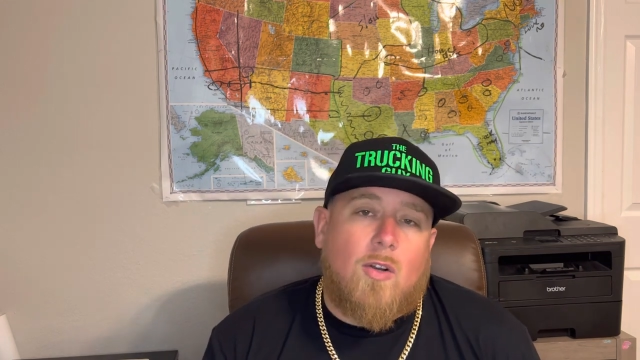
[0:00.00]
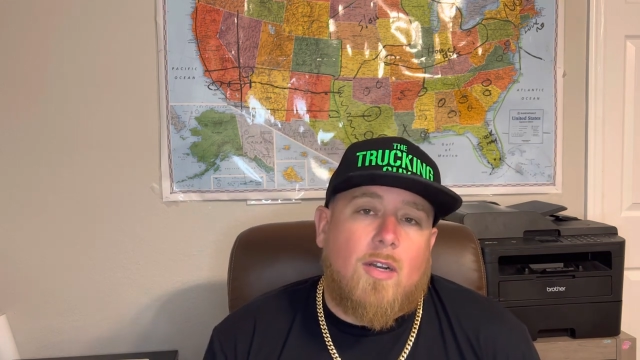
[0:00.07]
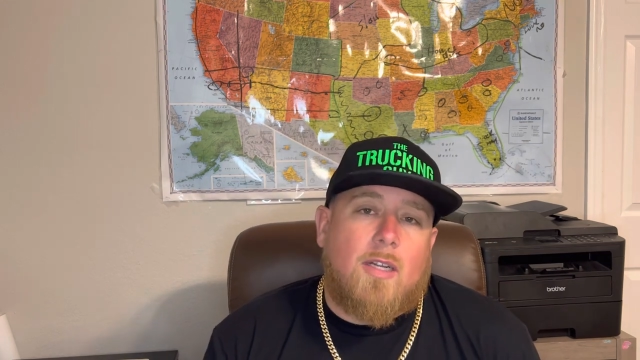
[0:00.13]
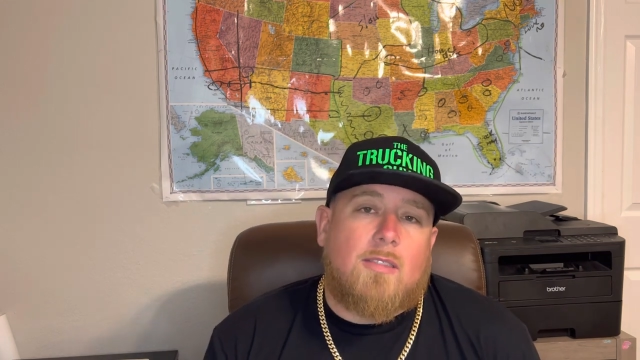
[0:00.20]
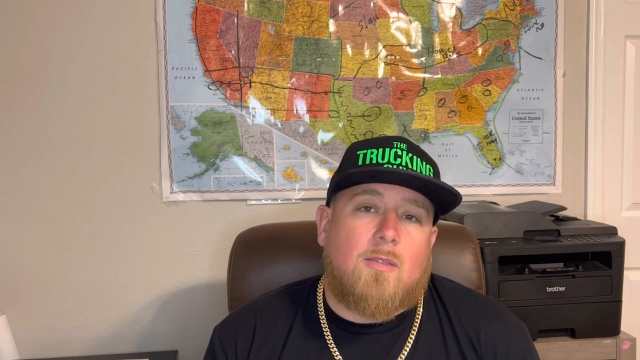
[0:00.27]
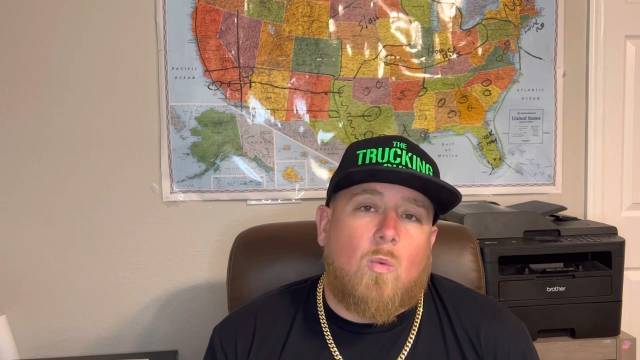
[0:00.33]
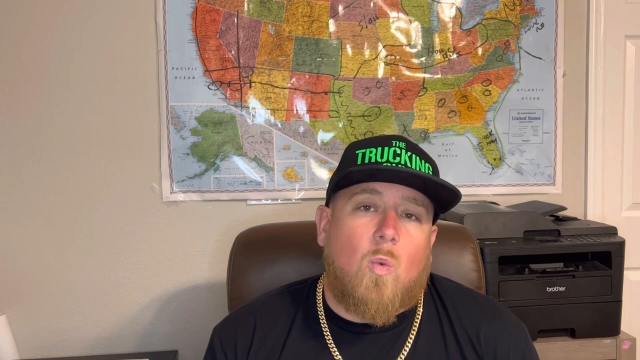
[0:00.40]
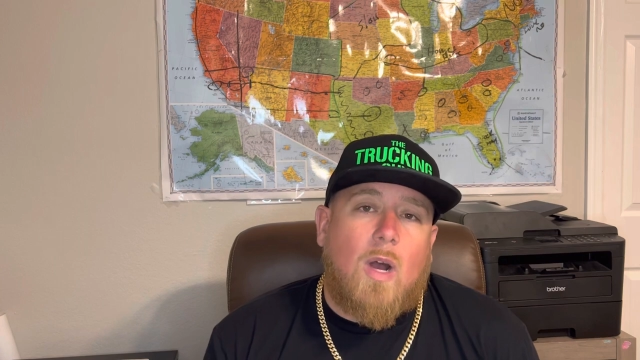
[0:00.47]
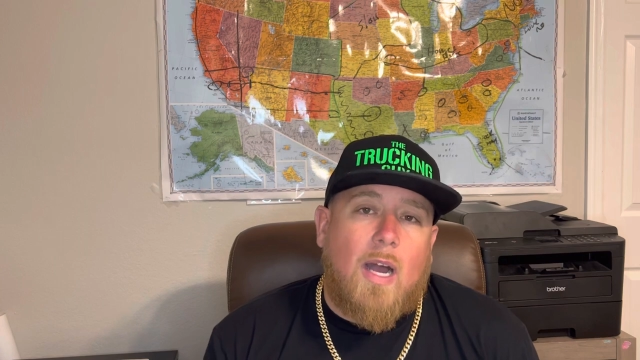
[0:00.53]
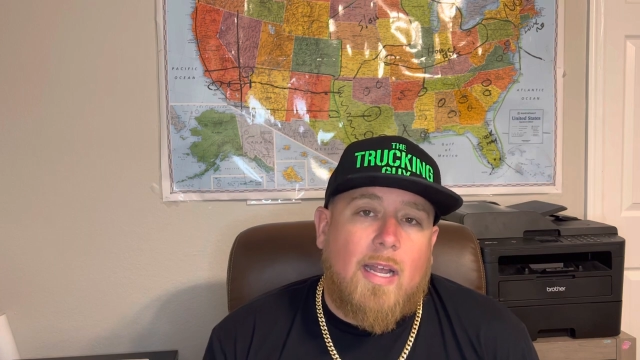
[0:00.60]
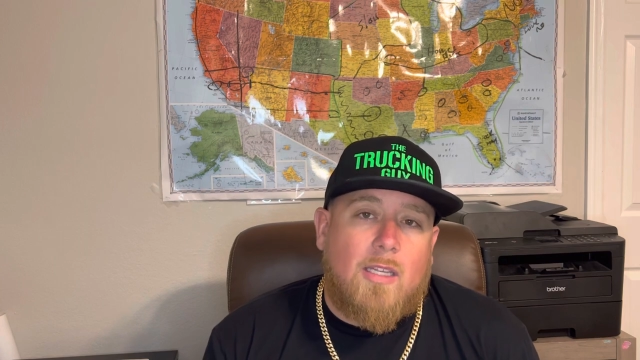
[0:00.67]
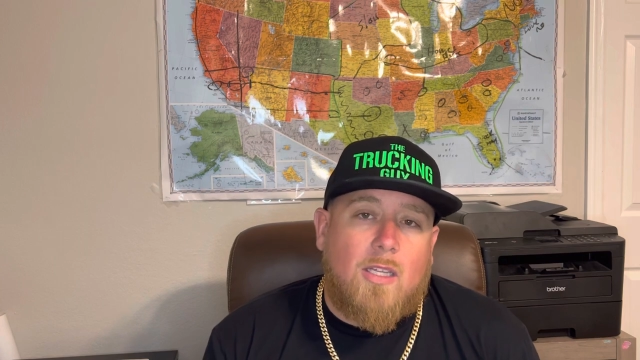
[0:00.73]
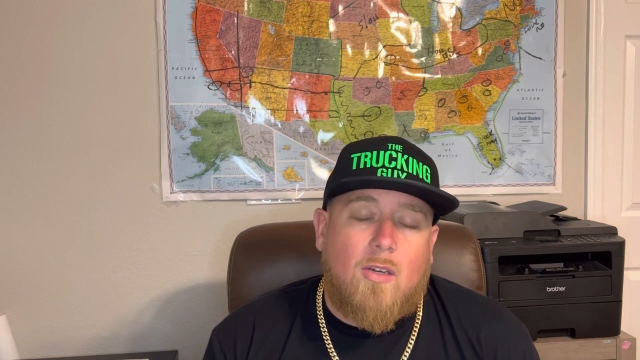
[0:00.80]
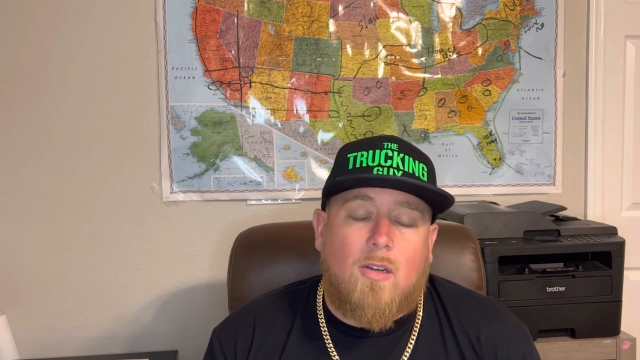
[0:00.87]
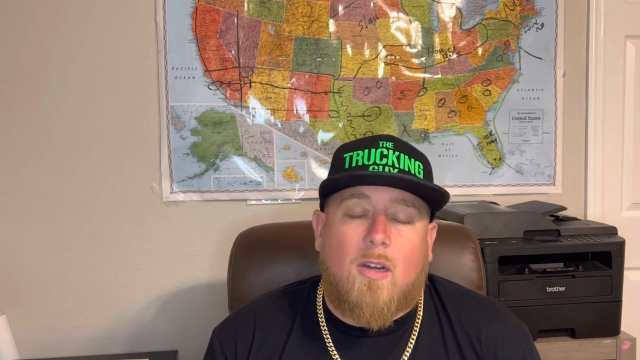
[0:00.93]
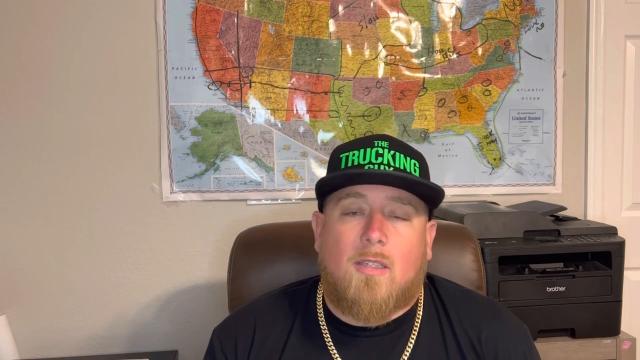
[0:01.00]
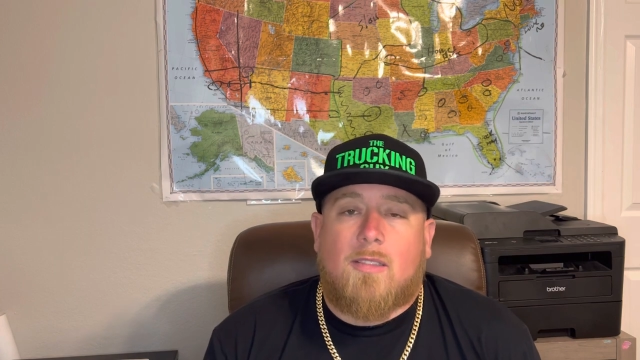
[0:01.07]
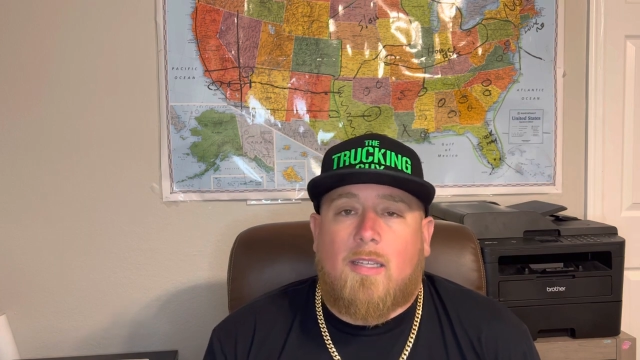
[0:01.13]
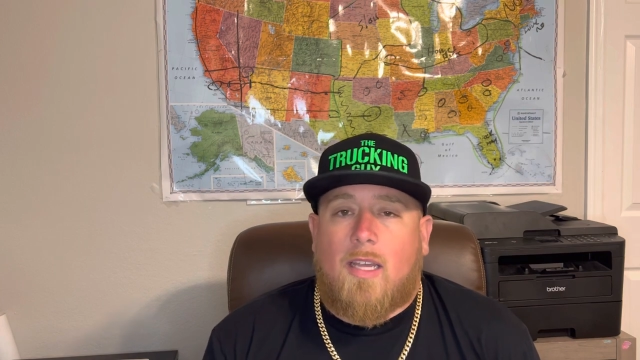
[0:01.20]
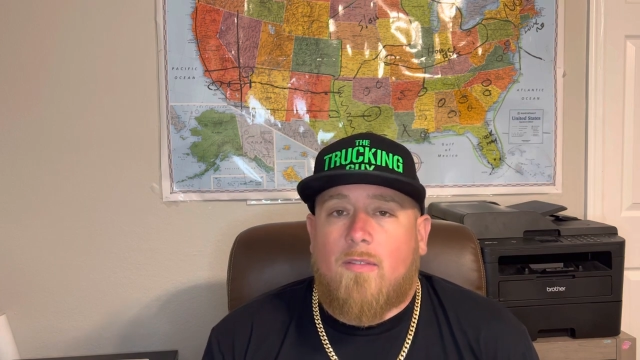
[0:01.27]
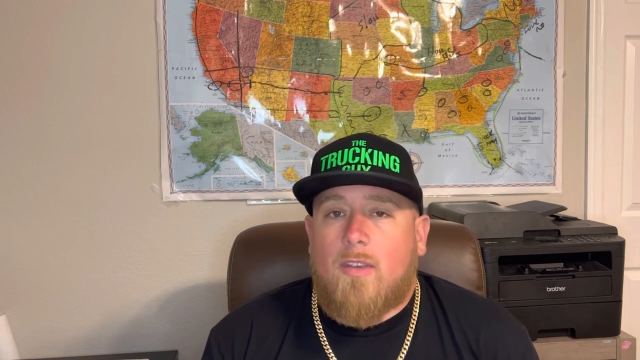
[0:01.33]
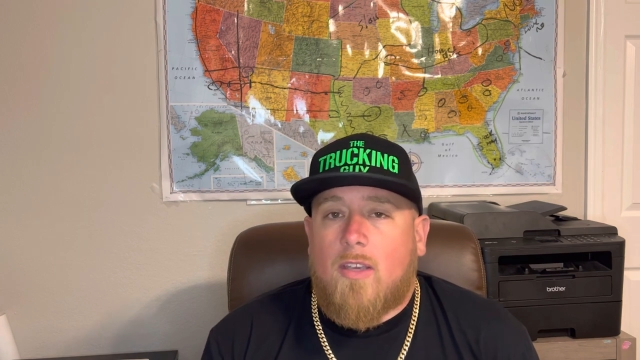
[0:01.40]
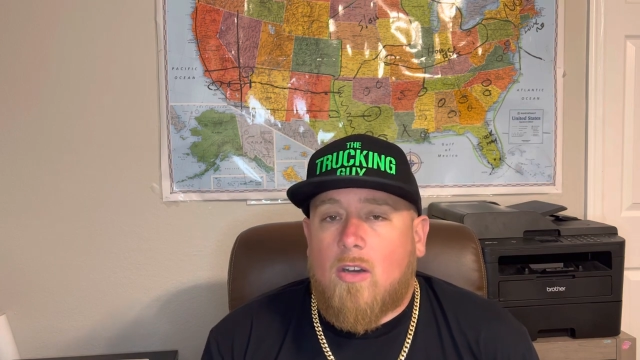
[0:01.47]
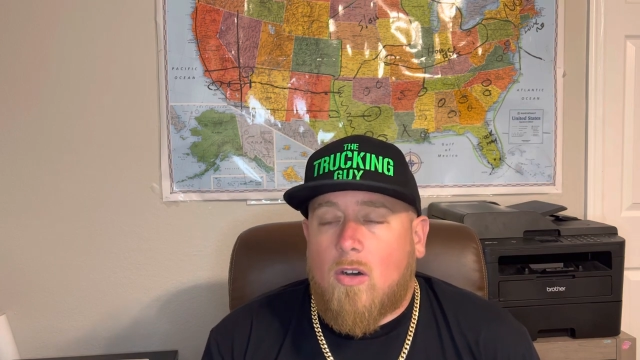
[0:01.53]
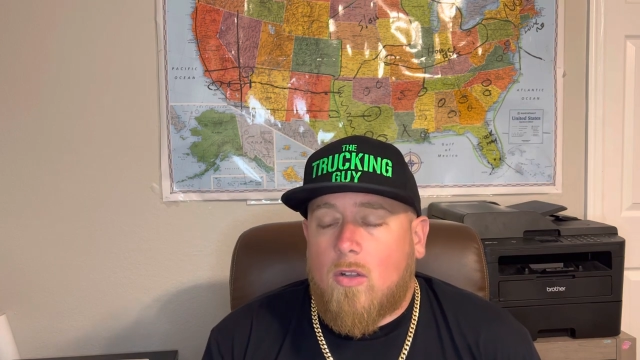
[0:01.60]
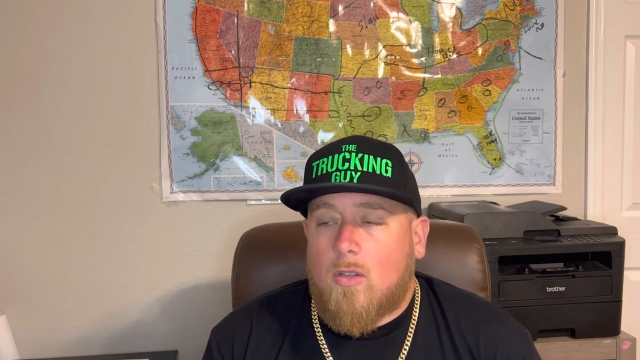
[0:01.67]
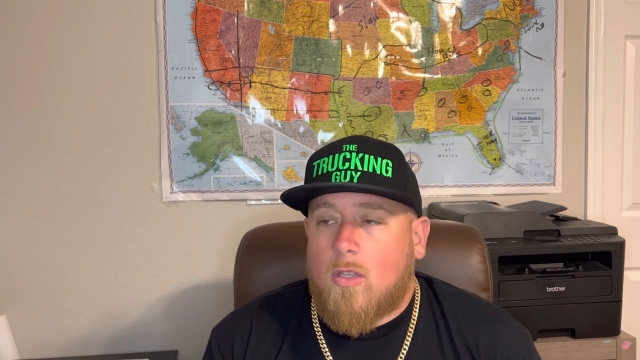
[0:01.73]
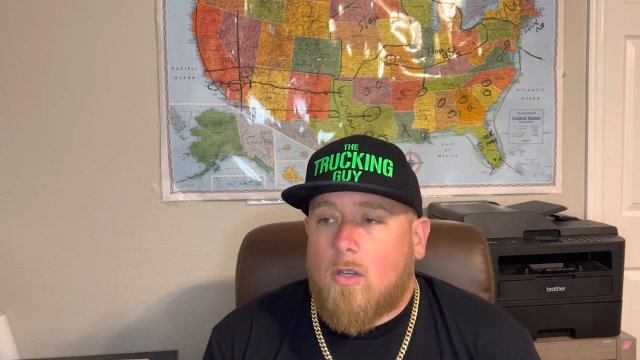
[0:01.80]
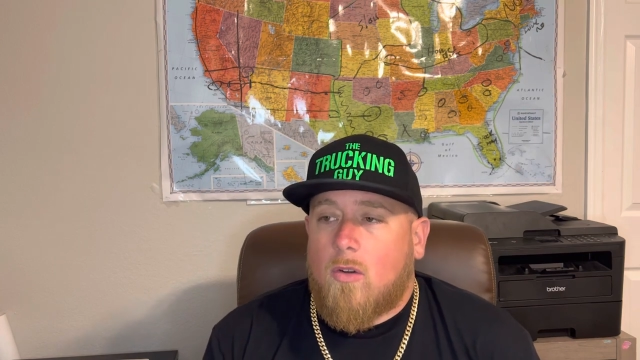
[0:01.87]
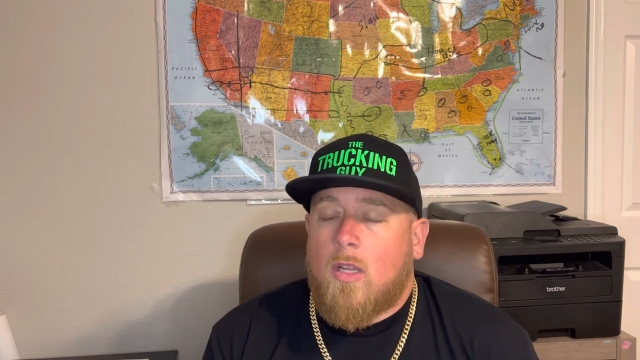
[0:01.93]
or it's a wide load, or it's a heavy
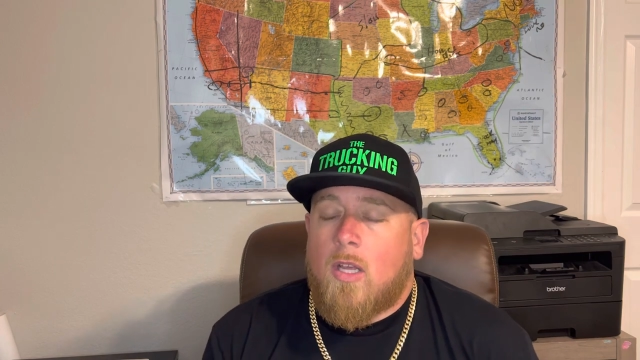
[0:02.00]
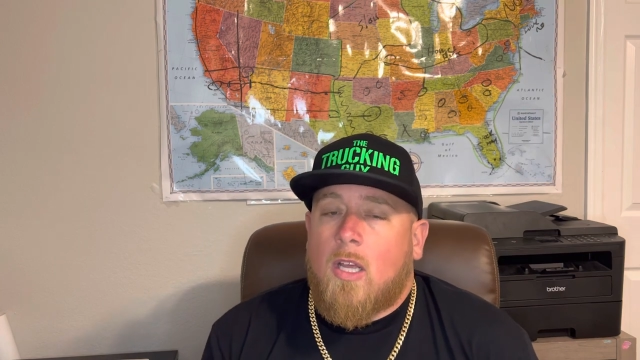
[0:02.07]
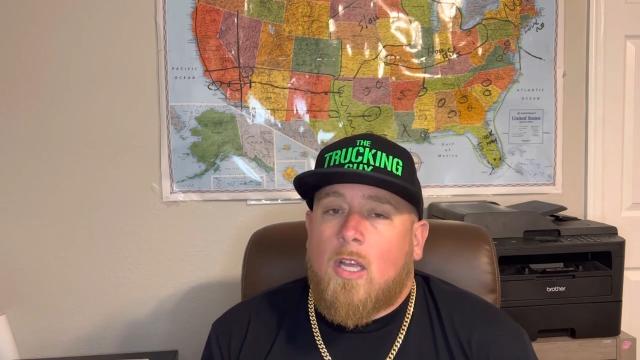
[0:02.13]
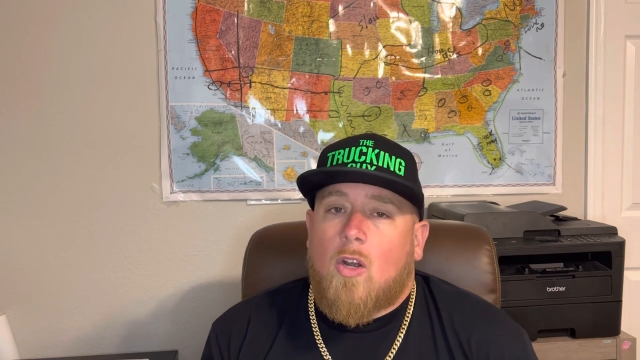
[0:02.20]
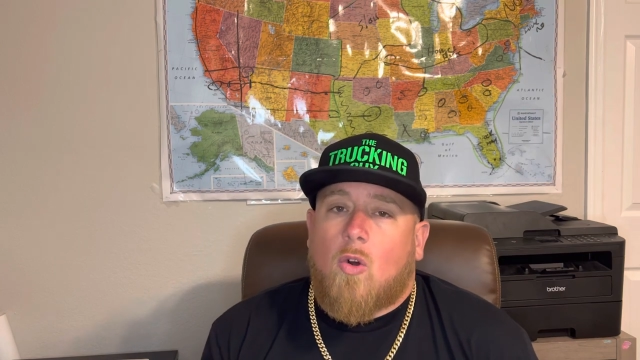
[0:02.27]
haul load,